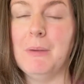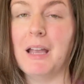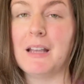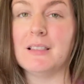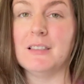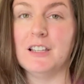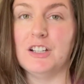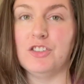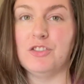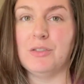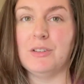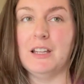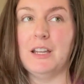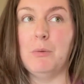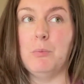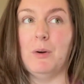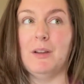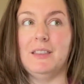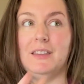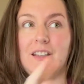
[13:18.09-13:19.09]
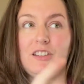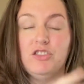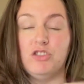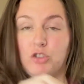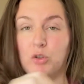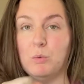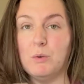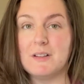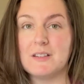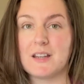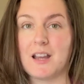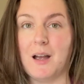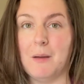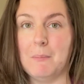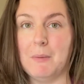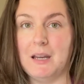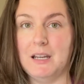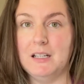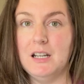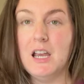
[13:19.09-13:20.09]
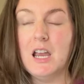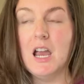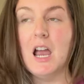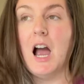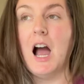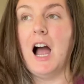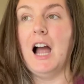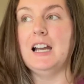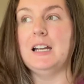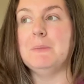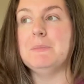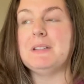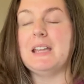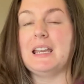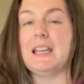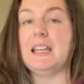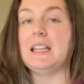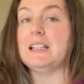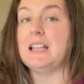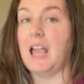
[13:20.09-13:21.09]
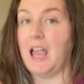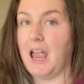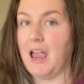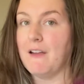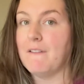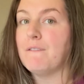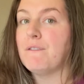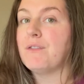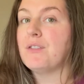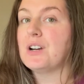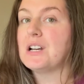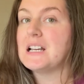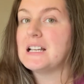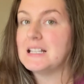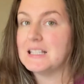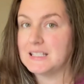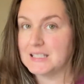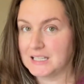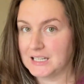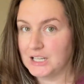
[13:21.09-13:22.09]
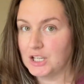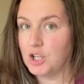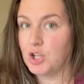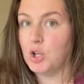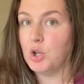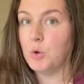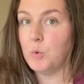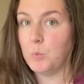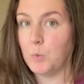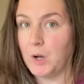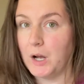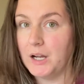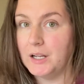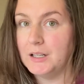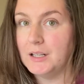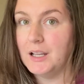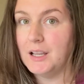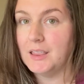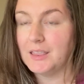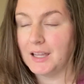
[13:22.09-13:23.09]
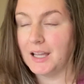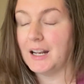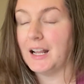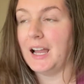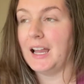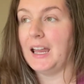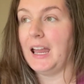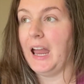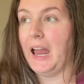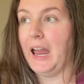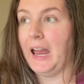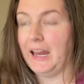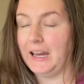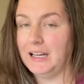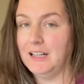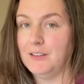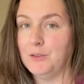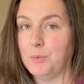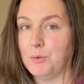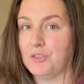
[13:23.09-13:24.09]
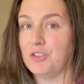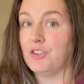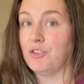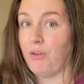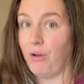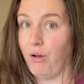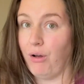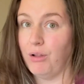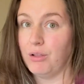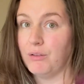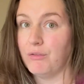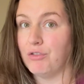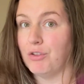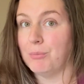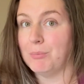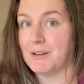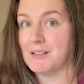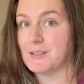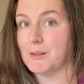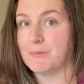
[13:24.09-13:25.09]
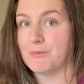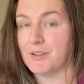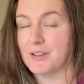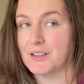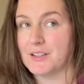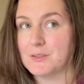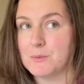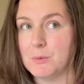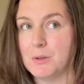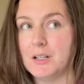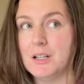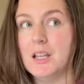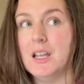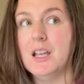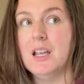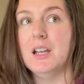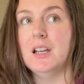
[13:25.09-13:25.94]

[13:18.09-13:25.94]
And literally when these new ones come in, I am taking every single one that I hate, which is all of them except for this one.